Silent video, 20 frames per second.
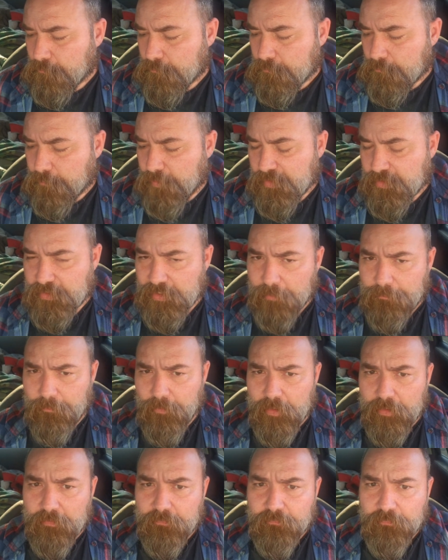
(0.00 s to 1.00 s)
be
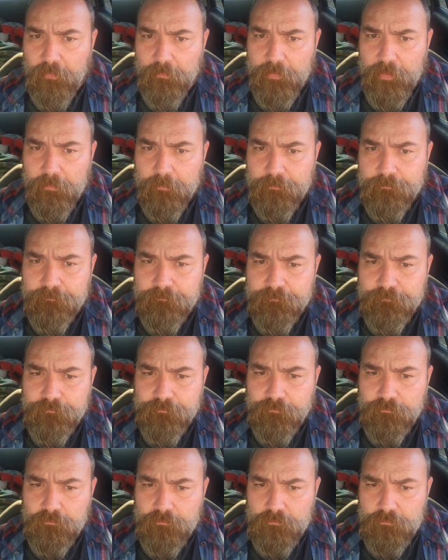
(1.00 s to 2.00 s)
separated from them
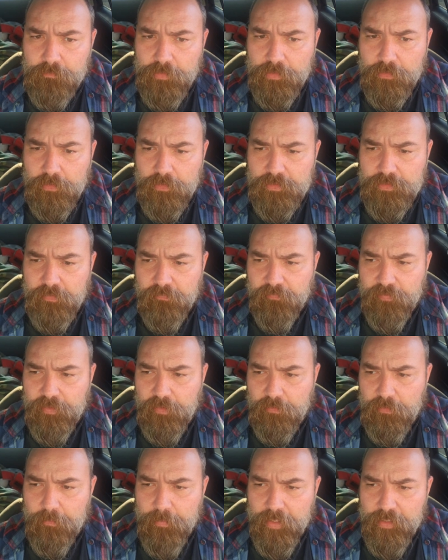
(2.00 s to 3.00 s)
because of
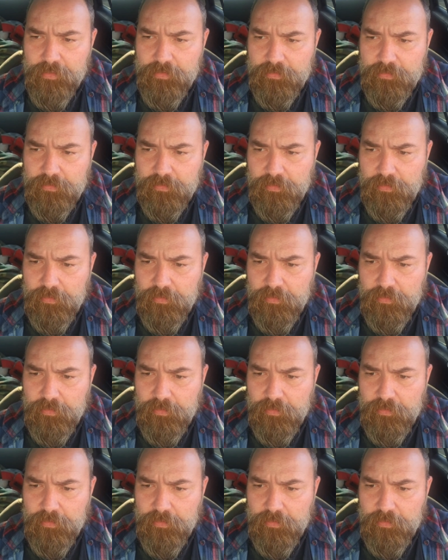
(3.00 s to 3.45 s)
another man's